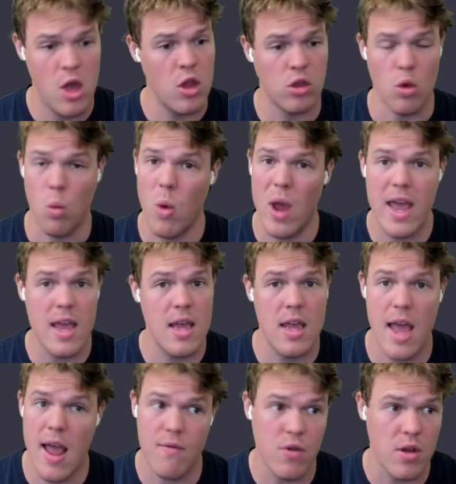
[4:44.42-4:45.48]
The way
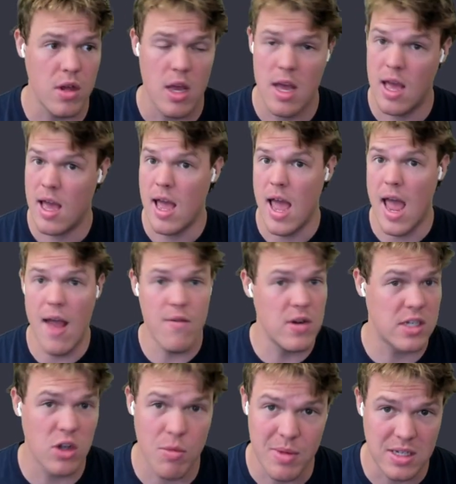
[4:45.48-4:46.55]
every
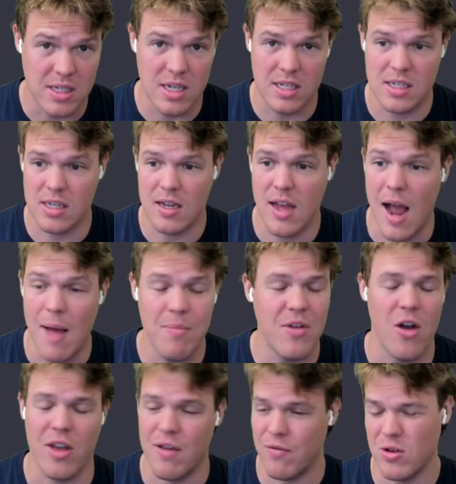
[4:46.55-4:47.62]
single business. I'm
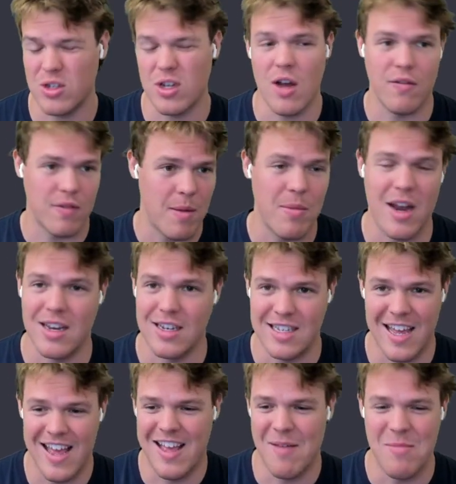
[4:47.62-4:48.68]
okay. First off, I'm not
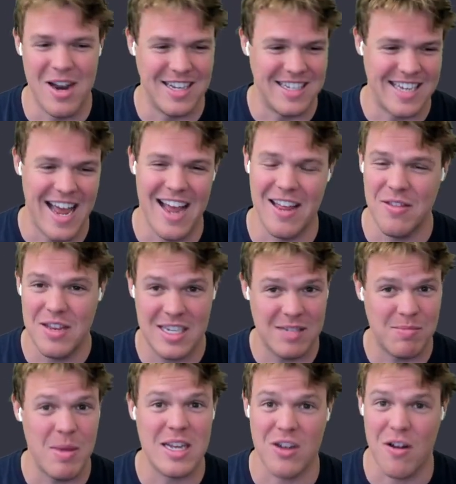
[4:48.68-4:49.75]
a tax. This is
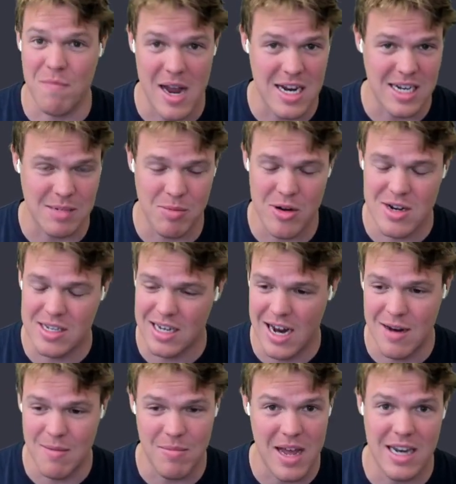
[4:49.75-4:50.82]
based off my experience. I
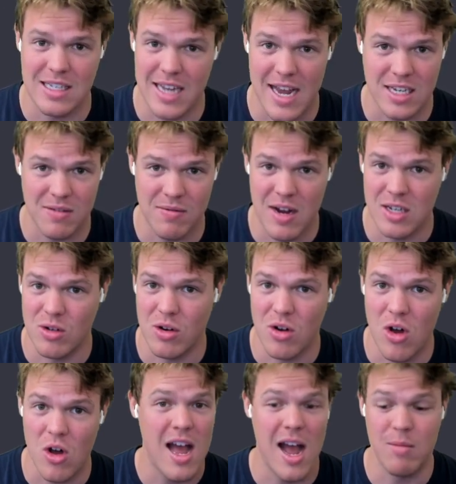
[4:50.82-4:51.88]
am not a tax advisor at
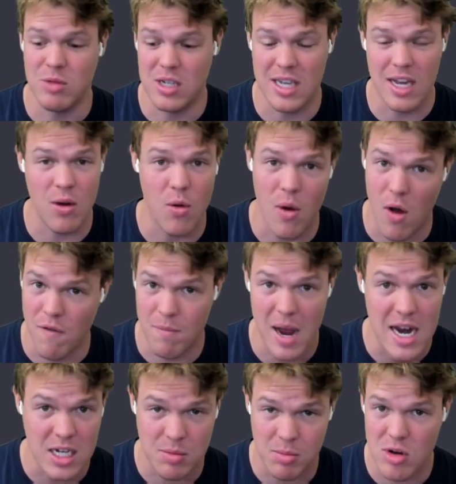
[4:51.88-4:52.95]
all. I'm just saying off my
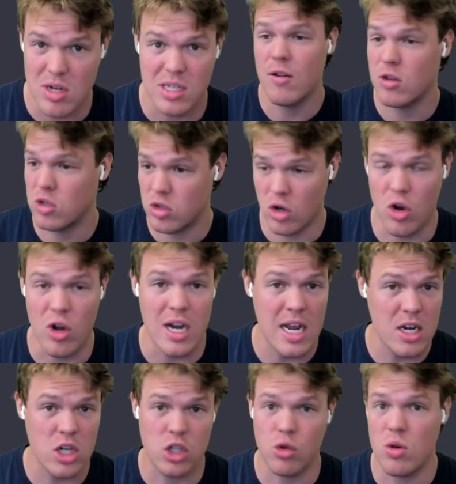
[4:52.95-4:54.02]
experience. Certain
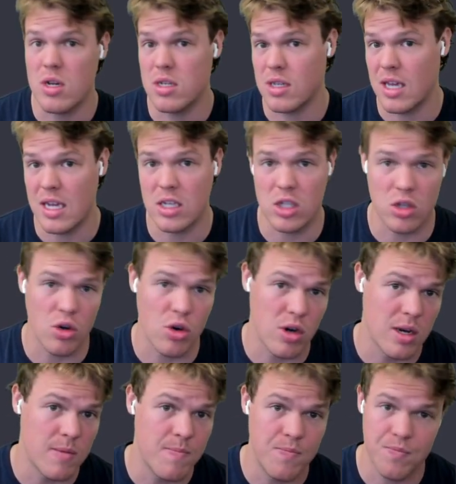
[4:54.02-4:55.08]
industries get
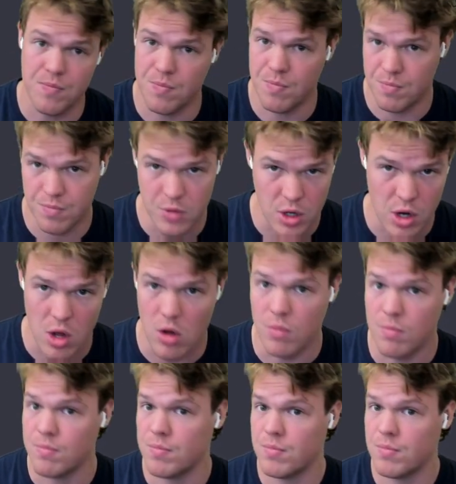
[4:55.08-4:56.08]
certain. You know,